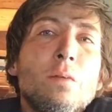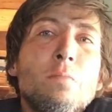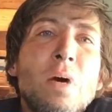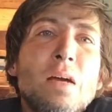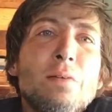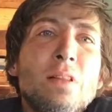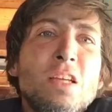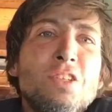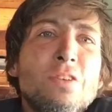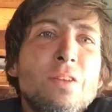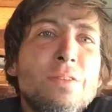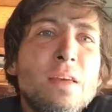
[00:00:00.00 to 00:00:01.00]
might lead
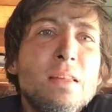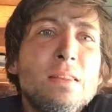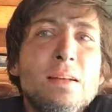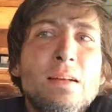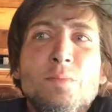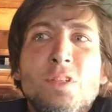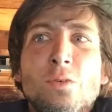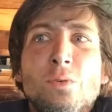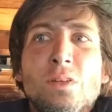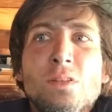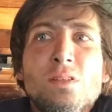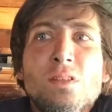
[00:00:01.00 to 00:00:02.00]
you to think that I'm
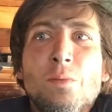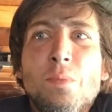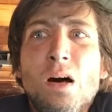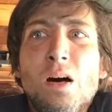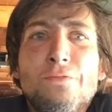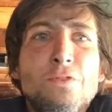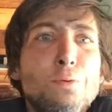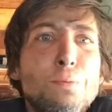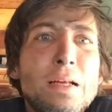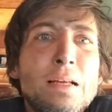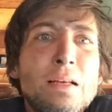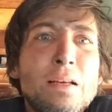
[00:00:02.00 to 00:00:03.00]
doing some
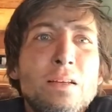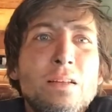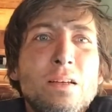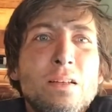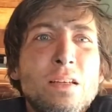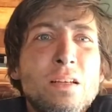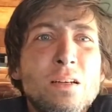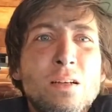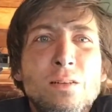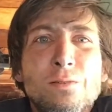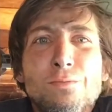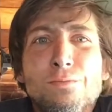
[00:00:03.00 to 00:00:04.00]
off-grid, you
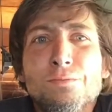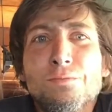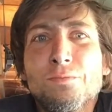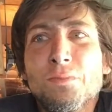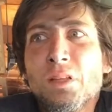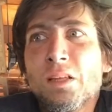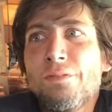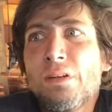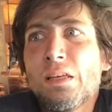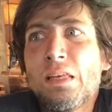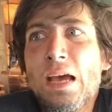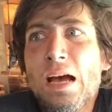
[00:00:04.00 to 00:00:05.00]
know, live
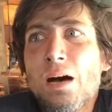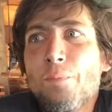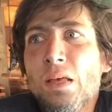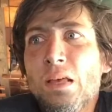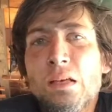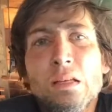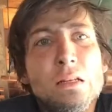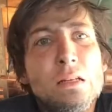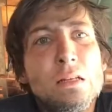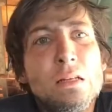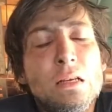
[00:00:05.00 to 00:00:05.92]
in a cabin,